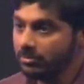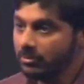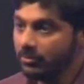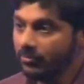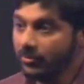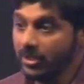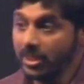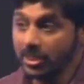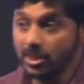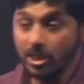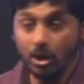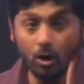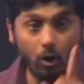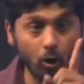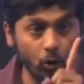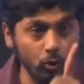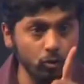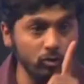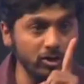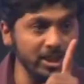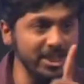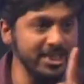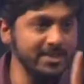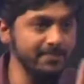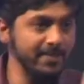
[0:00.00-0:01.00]
We are the
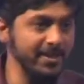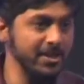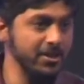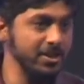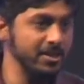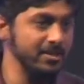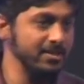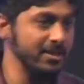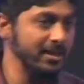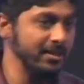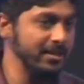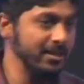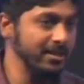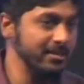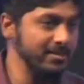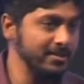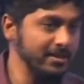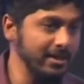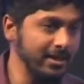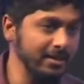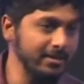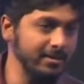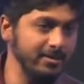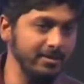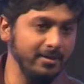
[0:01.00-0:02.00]
only species that does
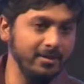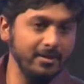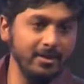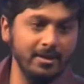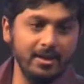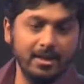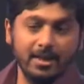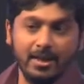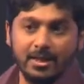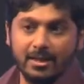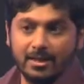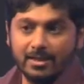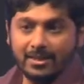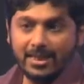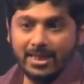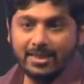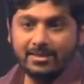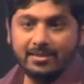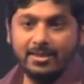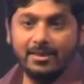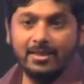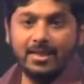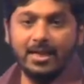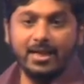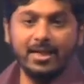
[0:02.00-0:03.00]
that. Take
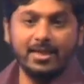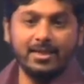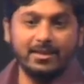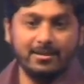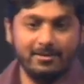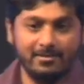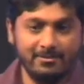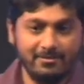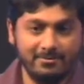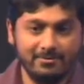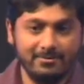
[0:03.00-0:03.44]
the lion.